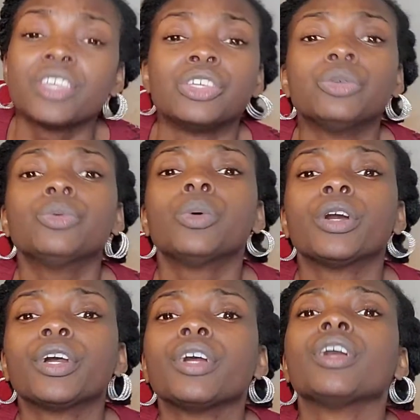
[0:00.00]
You
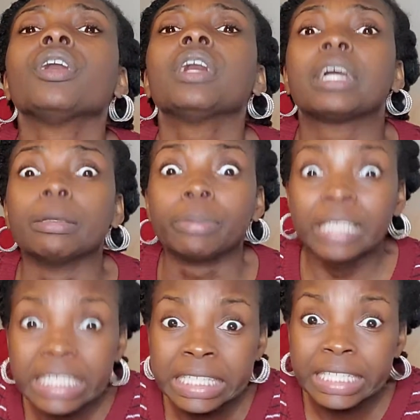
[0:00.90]
were
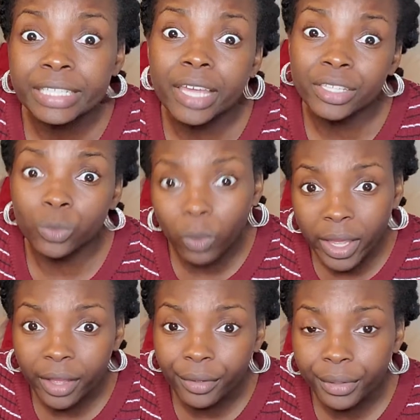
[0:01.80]
complicit as
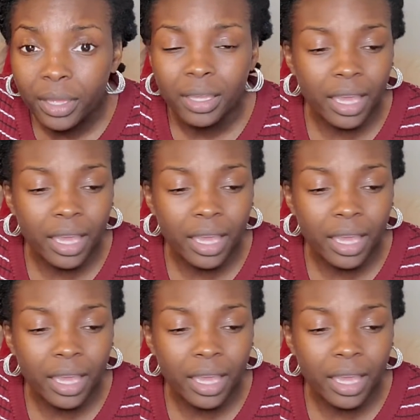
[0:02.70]
well,